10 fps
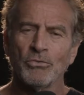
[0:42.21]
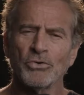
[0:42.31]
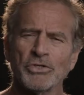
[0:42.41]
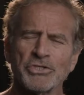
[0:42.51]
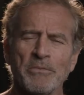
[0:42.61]

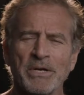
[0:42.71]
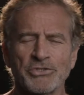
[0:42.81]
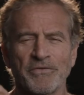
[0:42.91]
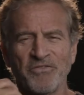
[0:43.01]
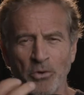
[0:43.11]
Well, not so
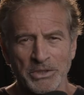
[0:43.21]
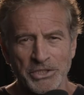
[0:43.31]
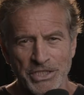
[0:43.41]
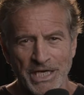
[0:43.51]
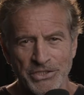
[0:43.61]
much formal
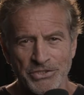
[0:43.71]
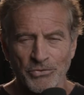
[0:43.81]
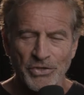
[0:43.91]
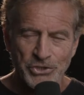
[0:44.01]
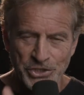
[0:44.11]

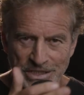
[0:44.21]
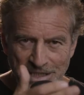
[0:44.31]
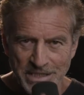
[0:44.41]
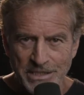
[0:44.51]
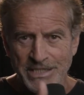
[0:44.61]
education, although she
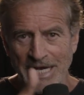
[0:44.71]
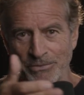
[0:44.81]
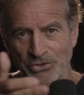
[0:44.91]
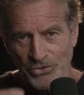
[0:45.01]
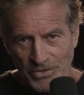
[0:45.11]
did
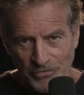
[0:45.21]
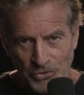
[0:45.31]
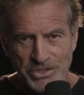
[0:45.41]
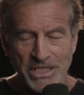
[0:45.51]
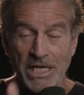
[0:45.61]
take me to
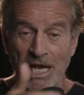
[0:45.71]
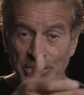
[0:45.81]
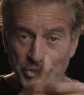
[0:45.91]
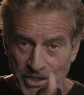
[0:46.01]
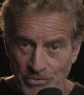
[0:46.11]
university
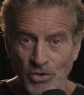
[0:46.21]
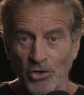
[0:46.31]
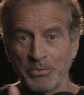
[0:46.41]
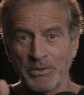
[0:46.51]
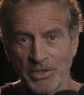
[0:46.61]
and she
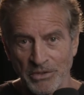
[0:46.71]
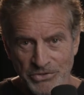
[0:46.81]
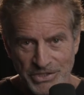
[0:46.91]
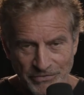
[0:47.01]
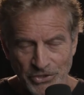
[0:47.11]
enrolled me when I
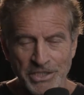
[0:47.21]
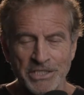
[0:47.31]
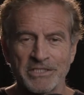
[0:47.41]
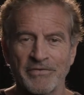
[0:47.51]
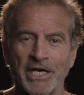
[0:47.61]
was
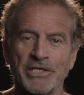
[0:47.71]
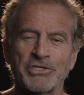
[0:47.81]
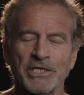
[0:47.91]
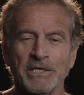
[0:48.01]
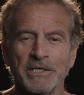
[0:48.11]
17 years of
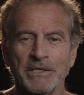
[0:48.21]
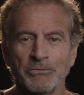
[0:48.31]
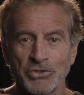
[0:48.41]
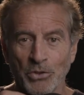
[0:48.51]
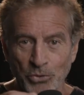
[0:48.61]
age,
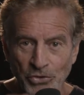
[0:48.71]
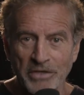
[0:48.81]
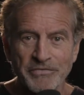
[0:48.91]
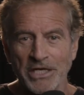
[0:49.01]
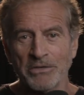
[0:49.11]
which I would
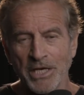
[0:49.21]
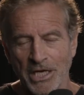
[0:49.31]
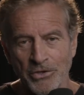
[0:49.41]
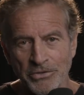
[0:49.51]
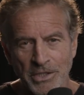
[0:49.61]
not have done on
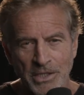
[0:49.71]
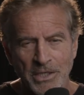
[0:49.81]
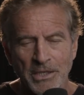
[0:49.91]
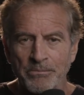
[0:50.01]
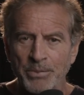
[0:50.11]
my own.
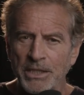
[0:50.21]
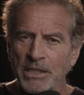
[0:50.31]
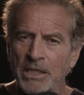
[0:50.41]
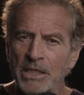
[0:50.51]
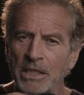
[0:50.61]

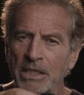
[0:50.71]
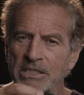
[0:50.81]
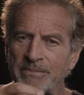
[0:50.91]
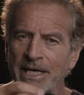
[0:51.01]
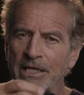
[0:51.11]
But
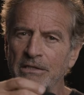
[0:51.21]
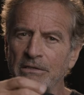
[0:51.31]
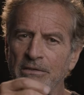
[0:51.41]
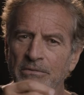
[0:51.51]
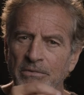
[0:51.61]
it's about
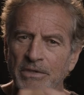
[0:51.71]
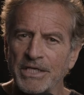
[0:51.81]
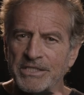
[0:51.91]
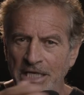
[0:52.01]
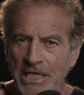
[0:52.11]

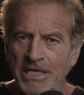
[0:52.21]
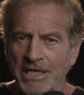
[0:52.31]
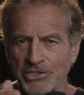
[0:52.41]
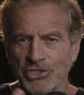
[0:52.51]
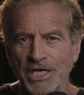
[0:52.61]
extending
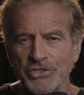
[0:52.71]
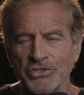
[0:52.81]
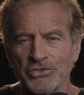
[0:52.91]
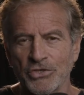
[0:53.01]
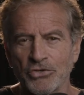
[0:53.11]
that
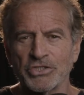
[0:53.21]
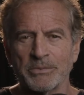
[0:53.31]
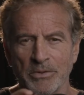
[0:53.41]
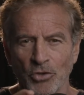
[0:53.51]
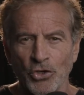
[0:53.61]
education to the
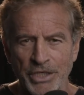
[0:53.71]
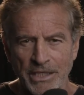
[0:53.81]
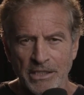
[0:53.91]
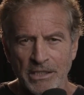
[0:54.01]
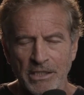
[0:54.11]
concept of
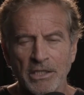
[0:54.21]
learning.